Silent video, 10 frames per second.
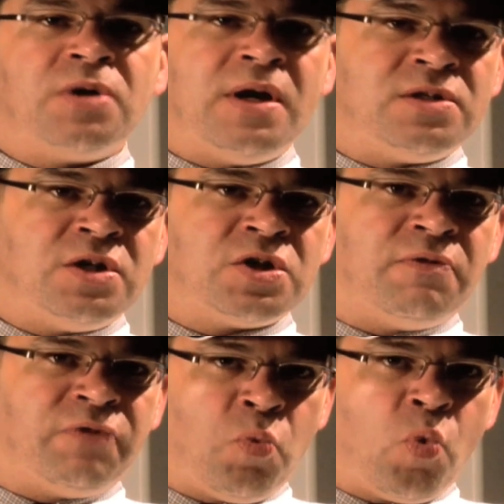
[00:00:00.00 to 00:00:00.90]

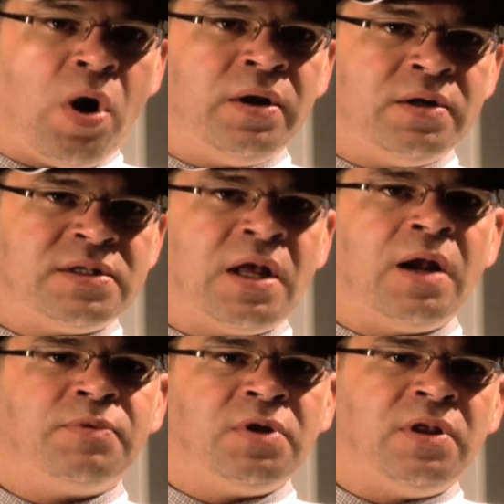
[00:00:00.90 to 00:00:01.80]
transition from one
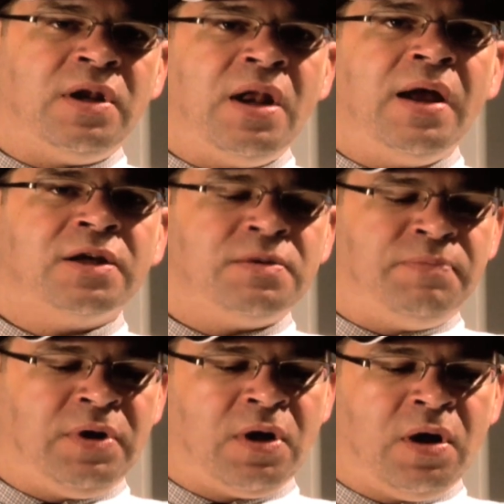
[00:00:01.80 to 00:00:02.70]
setup to the next
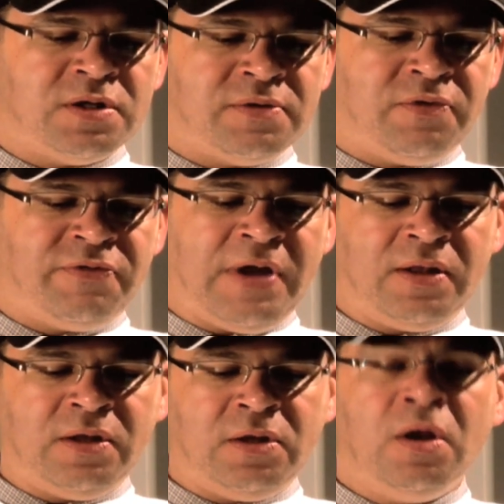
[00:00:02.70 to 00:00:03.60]
because of the
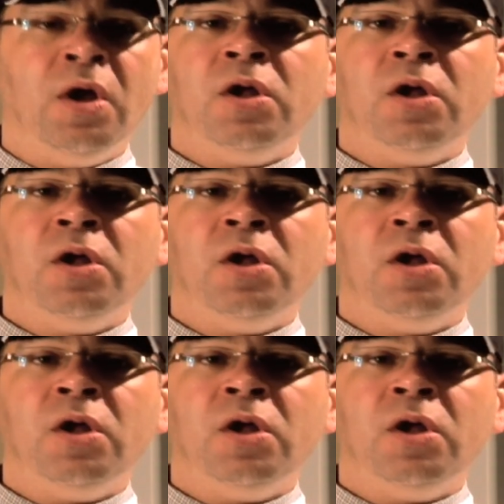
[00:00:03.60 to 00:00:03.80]
fact that